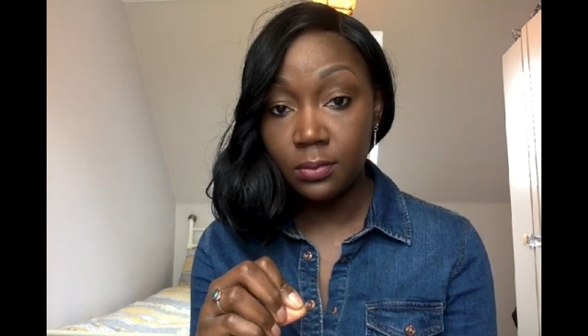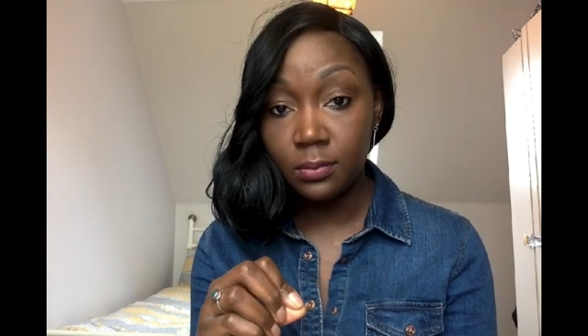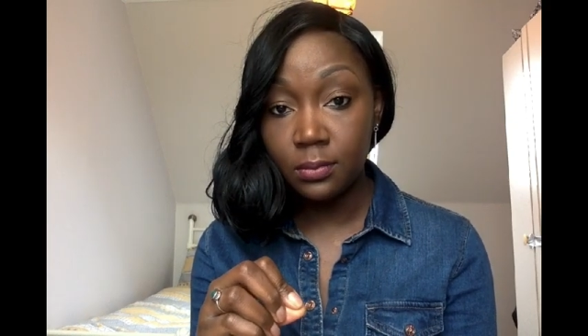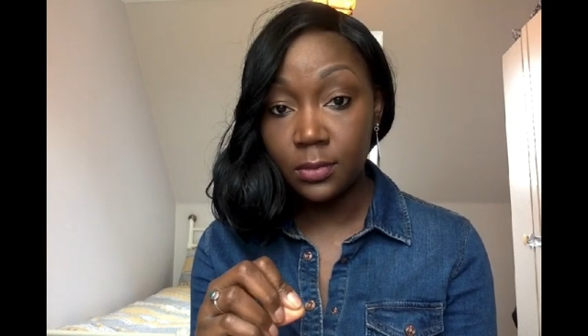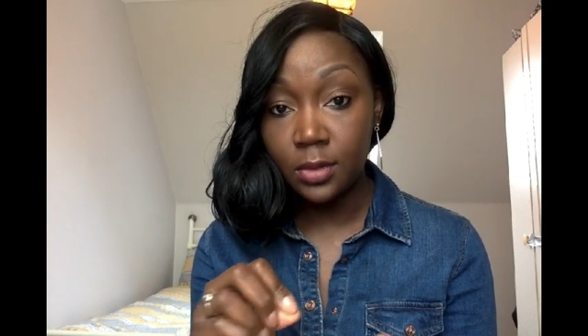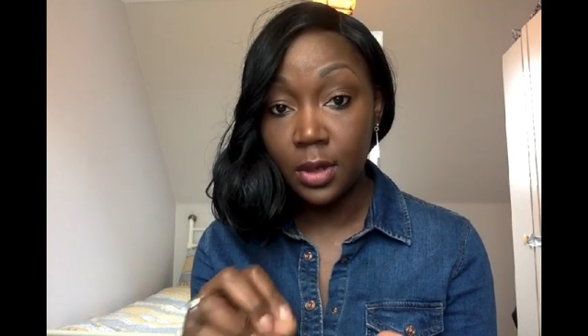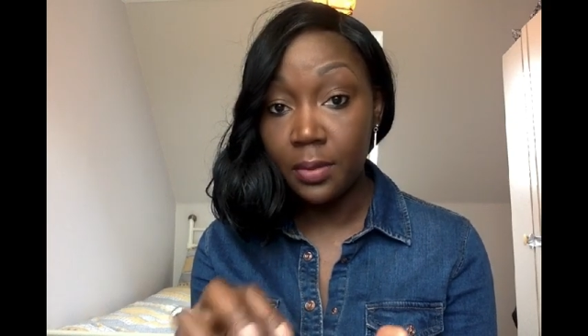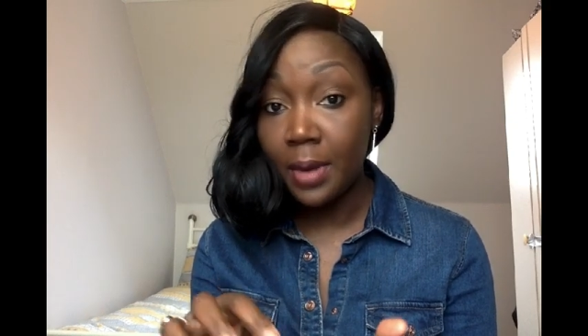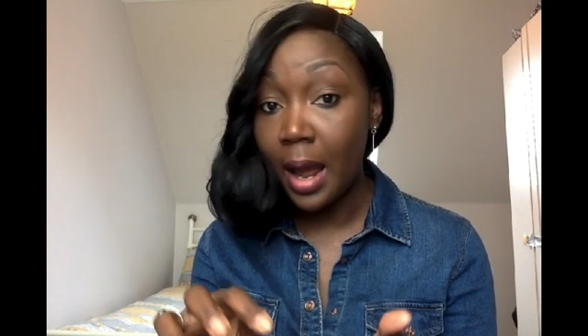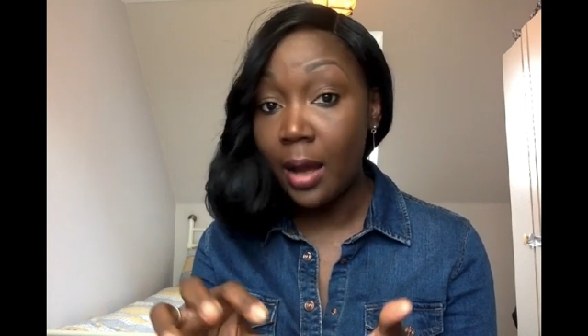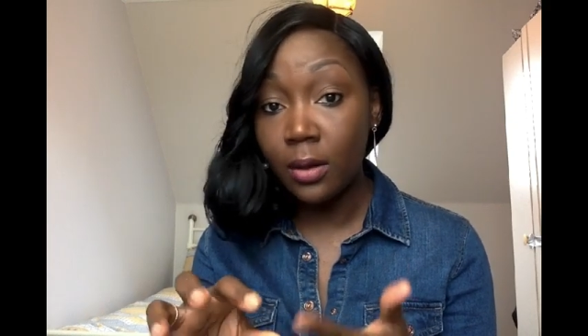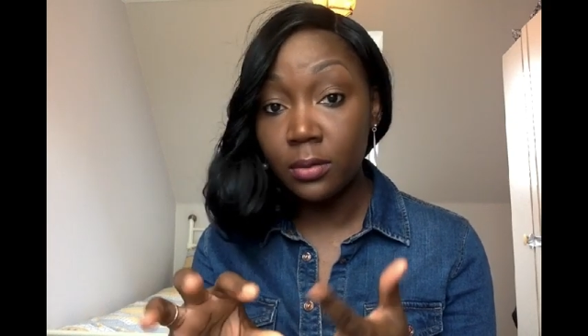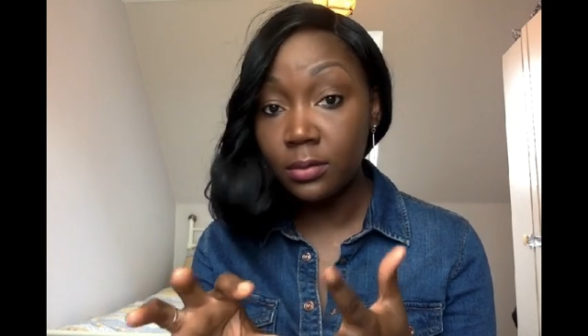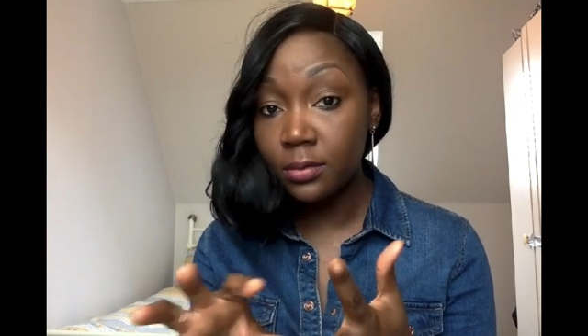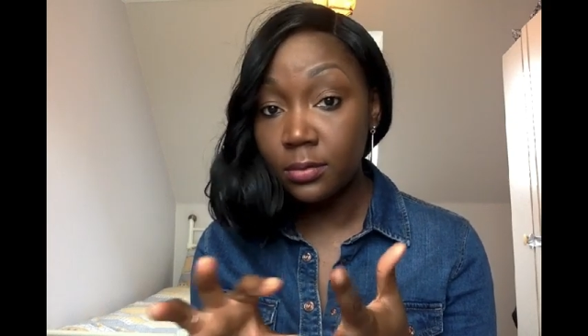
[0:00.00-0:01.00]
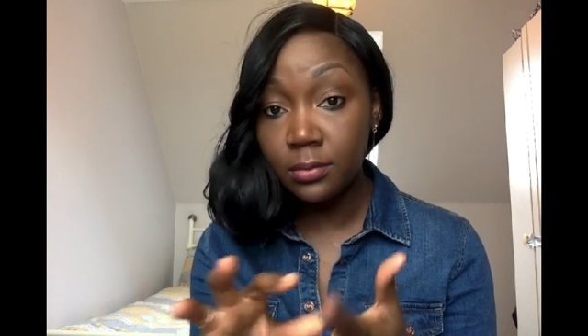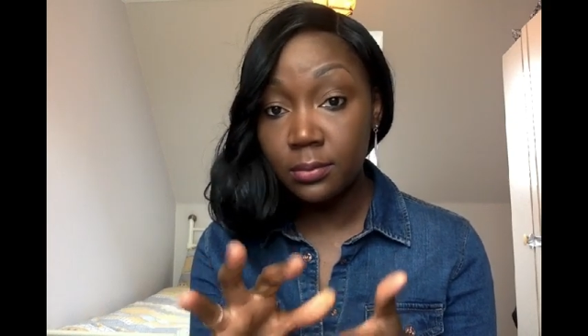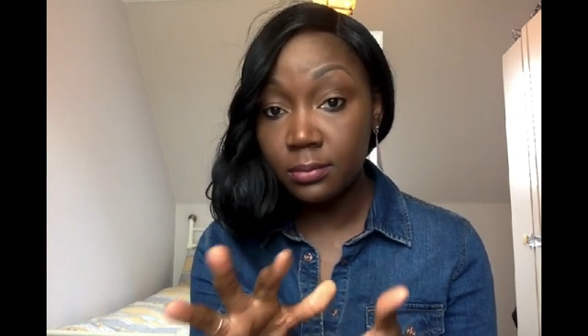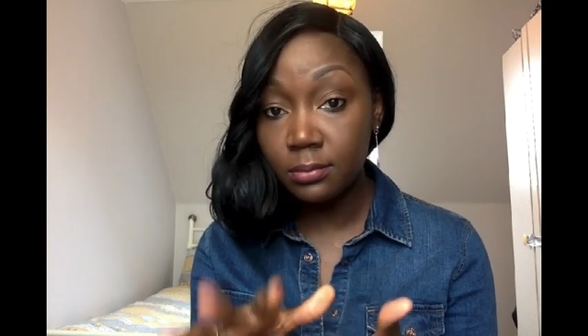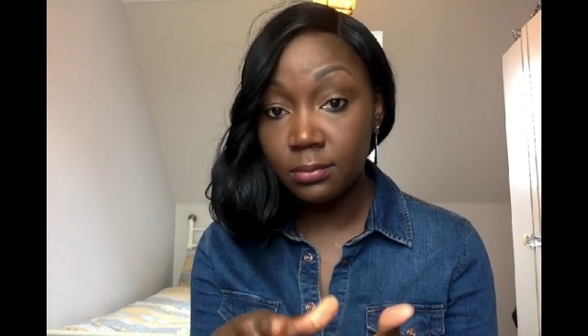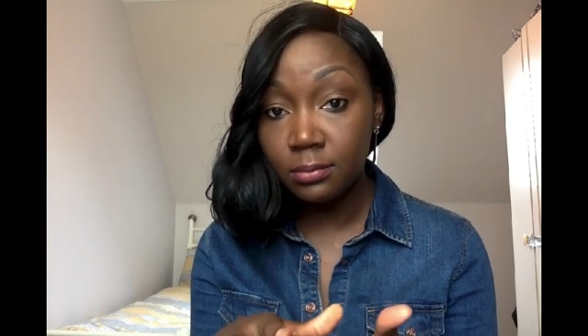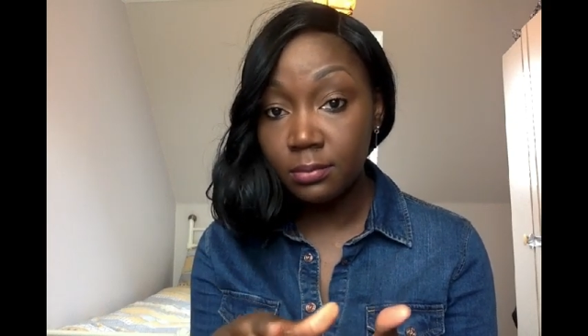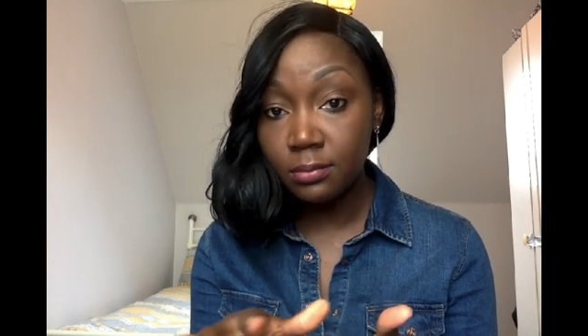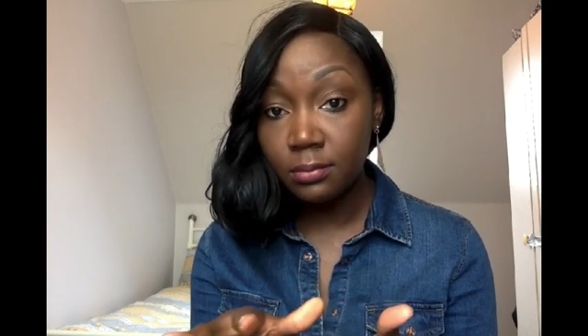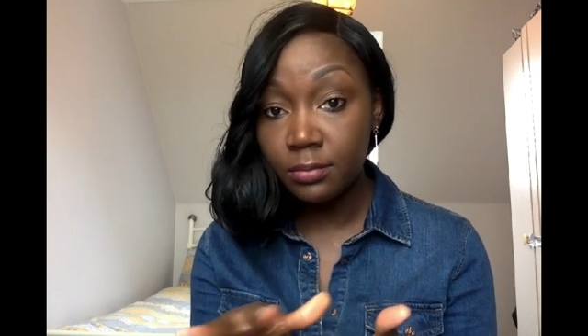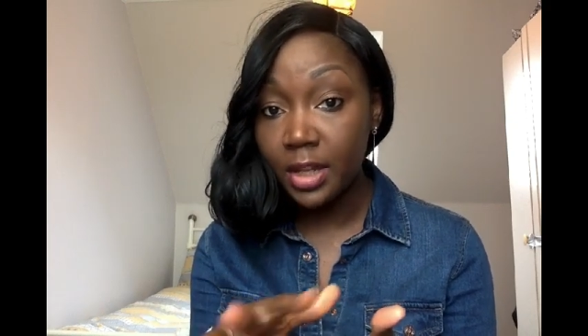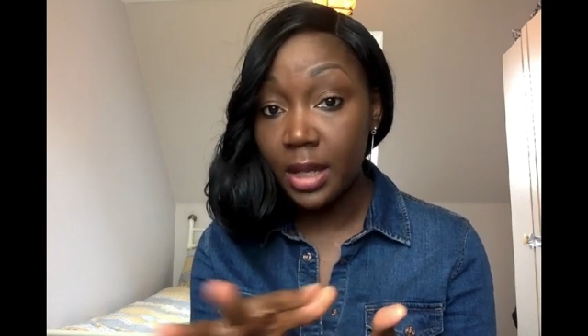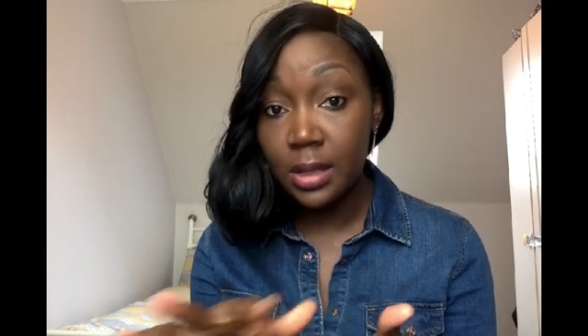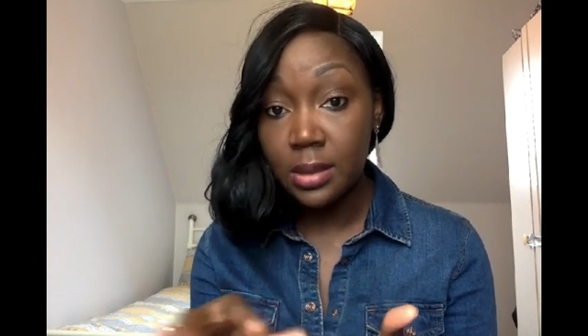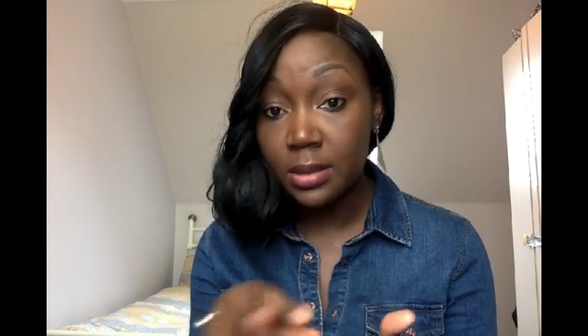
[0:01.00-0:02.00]
around
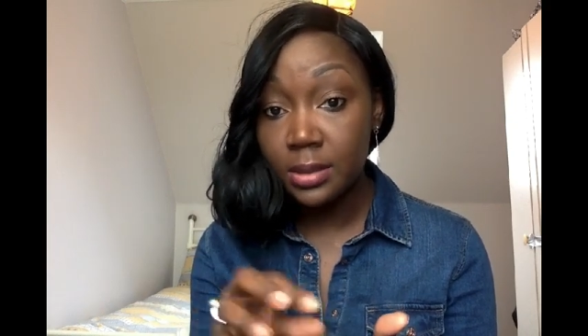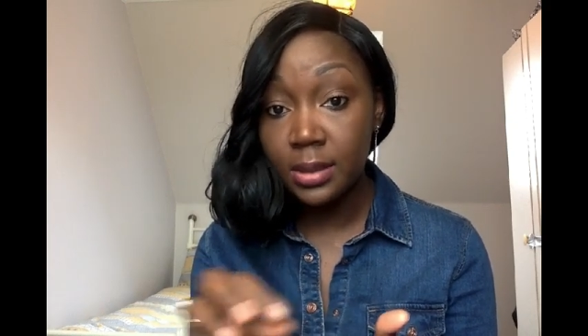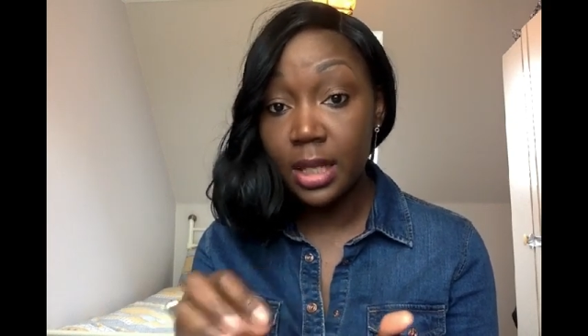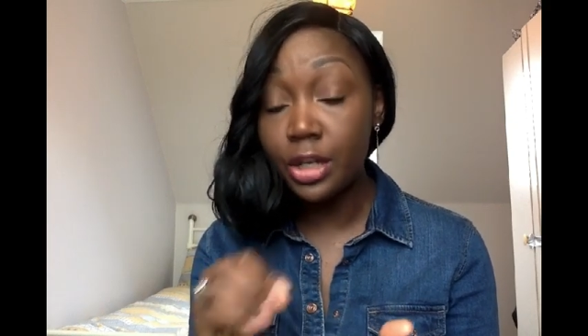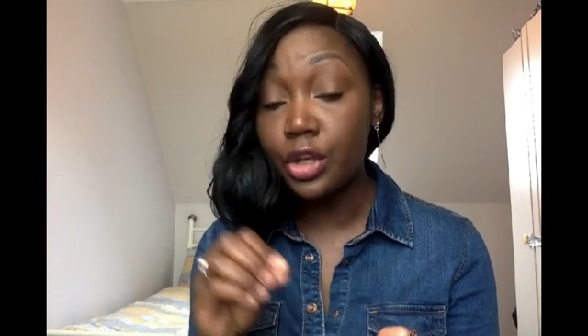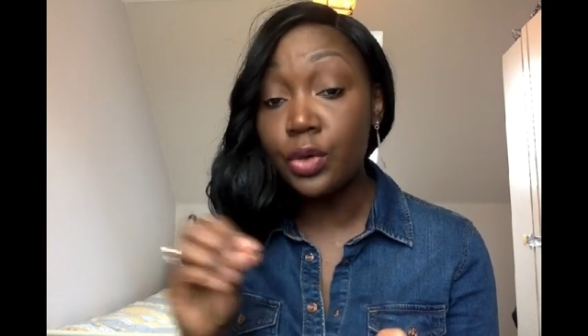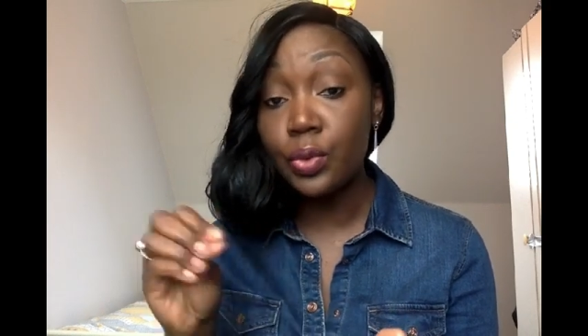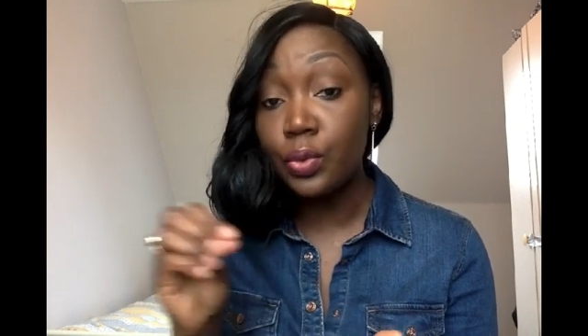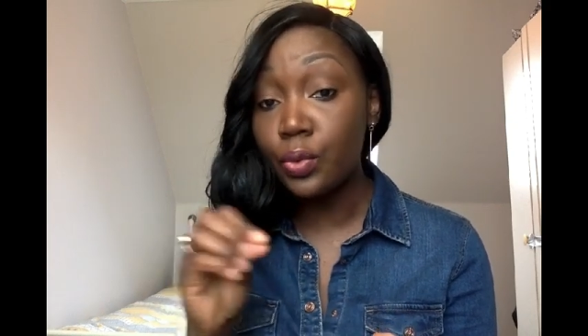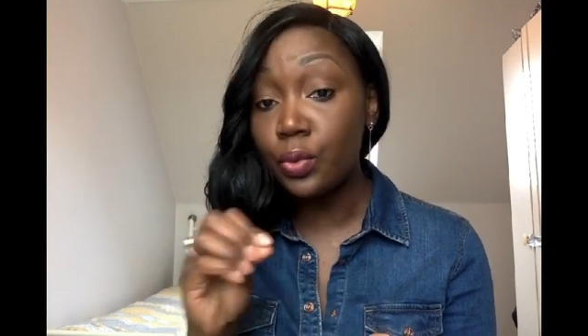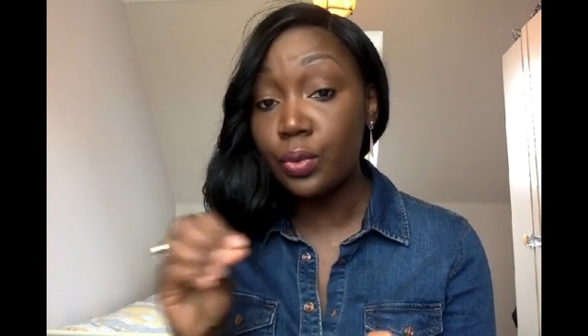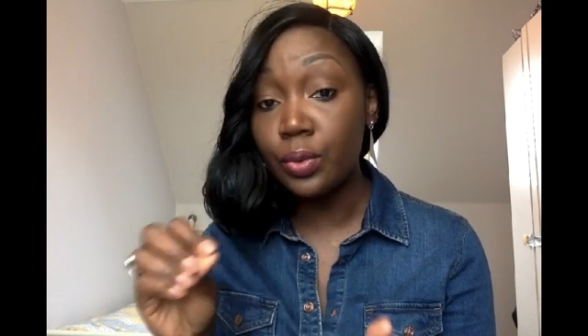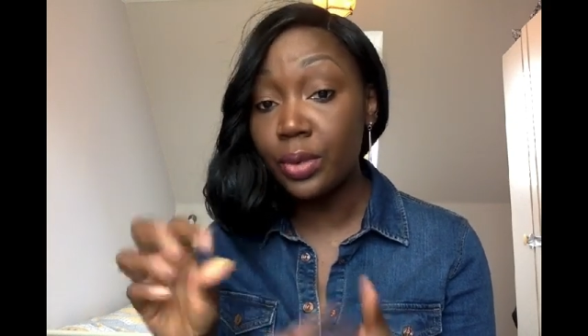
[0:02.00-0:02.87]
things that you